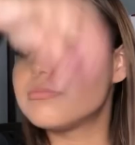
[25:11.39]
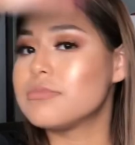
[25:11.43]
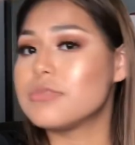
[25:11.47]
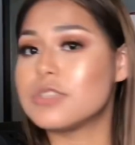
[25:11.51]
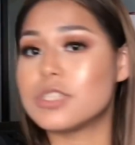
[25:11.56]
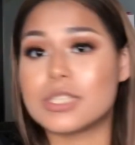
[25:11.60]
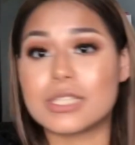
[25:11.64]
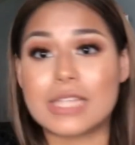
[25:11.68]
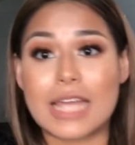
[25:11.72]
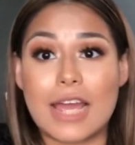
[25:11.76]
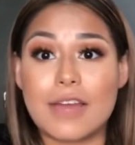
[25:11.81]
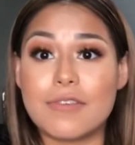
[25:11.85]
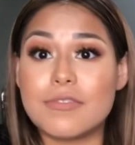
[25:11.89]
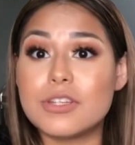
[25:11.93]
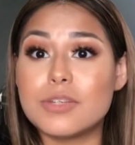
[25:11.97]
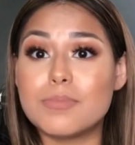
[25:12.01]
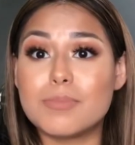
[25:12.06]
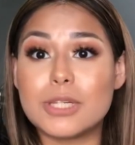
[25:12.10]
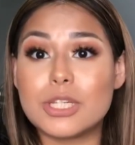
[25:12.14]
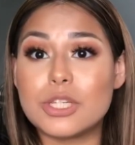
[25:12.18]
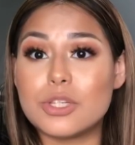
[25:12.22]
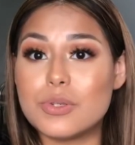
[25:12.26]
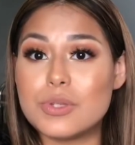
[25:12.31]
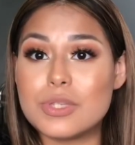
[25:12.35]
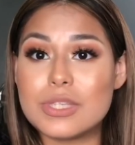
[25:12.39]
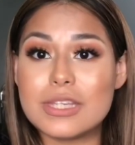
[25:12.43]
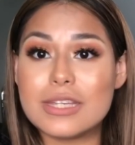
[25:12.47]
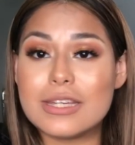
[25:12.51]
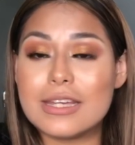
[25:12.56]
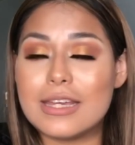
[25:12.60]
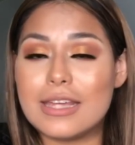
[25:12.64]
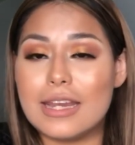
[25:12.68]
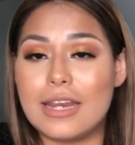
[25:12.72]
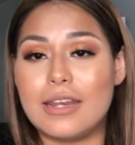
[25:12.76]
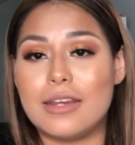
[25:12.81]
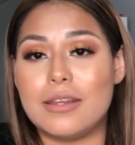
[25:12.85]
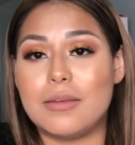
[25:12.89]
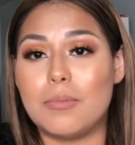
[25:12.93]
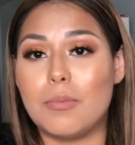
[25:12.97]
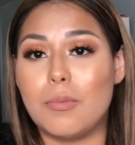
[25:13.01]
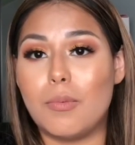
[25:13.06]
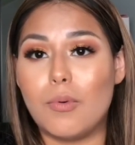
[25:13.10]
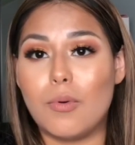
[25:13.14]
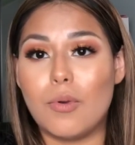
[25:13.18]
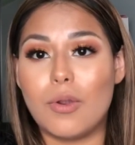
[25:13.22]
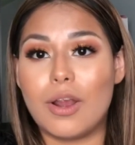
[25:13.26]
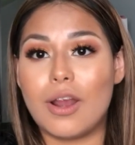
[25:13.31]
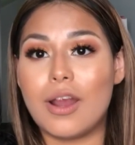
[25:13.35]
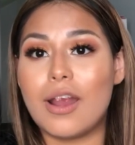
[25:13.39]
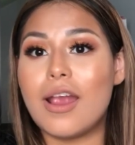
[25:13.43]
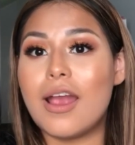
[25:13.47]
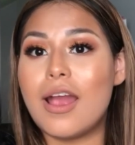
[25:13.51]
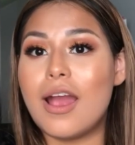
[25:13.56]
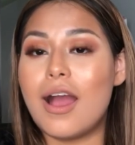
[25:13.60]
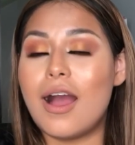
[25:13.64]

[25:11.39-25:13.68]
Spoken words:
just haven't been using it anymore.